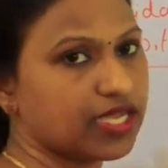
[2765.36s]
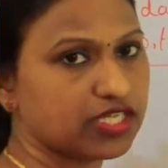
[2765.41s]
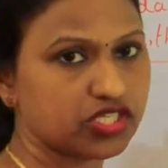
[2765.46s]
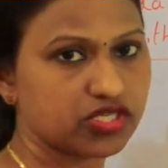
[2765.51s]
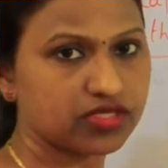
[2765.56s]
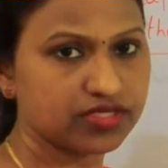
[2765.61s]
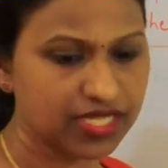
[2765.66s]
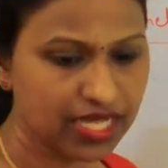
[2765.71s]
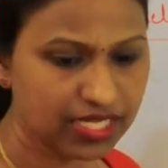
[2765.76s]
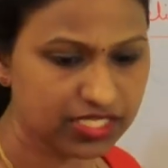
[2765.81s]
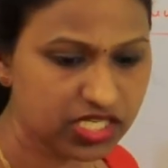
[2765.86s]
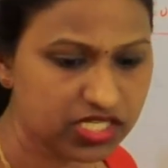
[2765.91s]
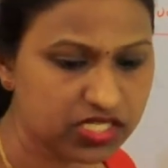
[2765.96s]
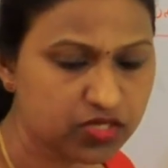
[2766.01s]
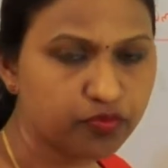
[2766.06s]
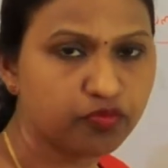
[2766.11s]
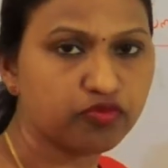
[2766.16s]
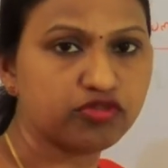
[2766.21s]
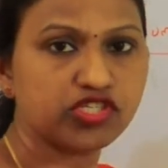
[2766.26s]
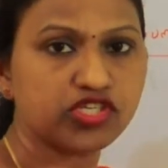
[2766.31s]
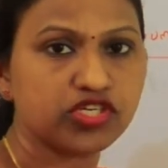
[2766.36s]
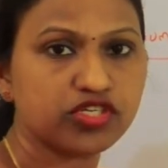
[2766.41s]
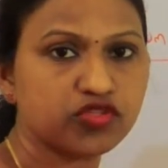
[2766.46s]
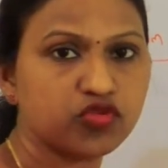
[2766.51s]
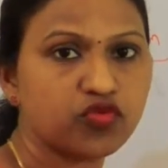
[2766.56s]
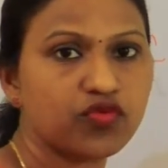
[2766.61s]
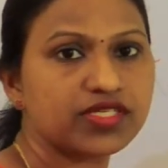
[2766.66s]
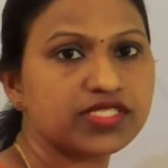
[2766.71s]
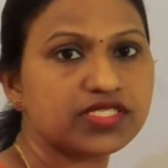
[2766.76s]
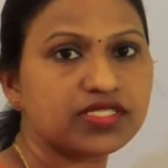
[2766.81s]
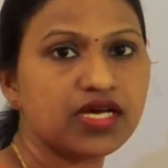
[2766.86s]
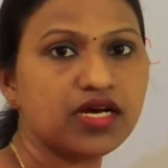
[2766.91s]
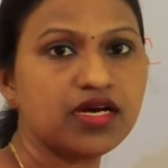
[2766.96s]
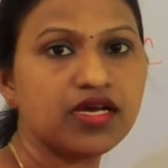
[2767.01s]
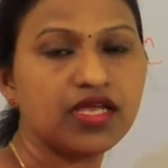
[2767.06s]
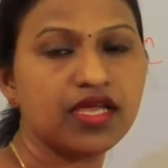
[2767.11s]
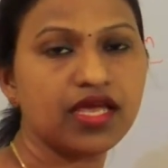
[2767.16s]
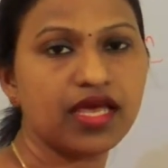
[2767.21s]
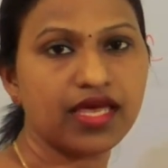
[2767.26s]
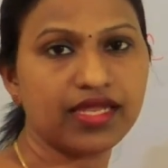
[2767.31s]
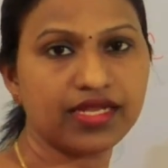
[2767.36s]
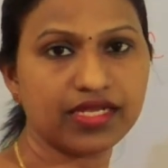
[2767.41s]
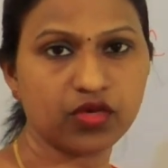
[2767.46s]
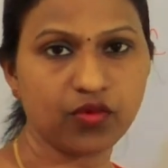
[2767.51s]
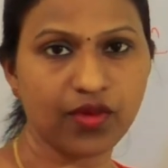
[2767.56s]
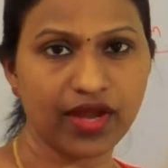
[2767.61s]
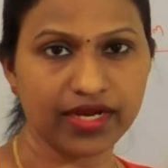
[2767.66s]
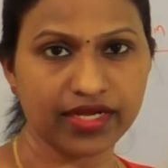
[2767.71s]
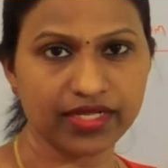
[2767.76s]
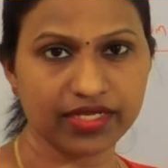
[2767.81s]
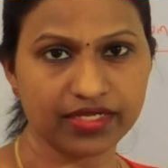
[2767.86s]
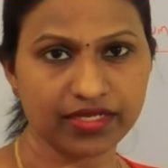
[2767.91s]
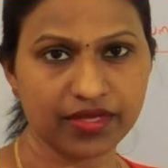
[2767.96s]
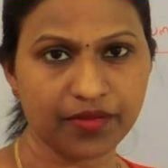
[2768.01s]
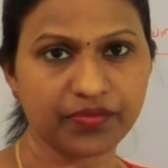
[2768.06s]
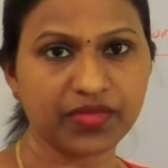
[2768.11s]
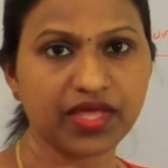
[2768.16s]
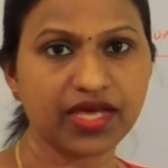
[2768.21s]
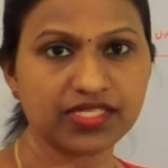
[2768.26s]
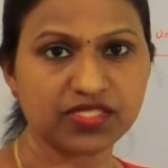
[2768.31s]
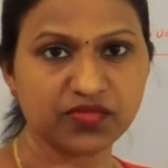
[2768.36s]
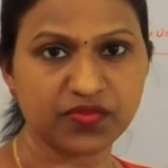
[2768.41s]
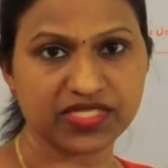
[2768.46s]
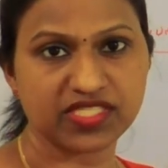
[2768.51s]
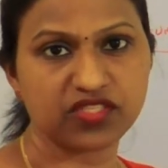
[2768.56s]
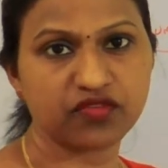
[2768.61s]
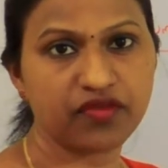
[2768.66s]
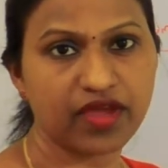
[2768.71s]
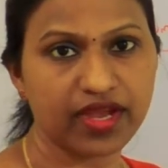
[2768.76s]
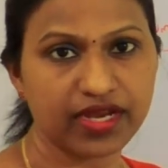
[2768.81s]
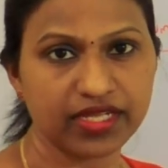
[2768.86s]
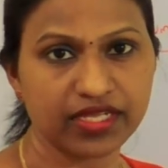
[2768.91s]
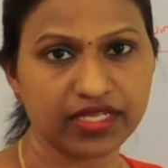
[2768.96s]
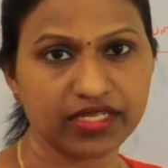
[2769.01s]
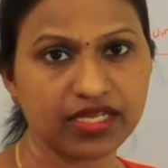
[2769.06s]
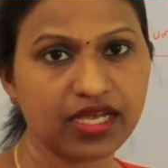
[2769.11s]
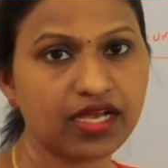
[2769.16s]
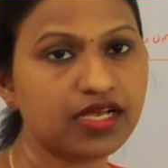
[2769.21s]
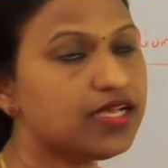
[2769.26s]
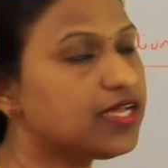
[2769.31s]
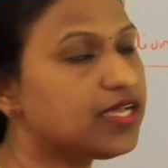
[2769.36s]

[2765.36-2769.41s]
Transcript: action. They are just pushing towards the required area or specified area.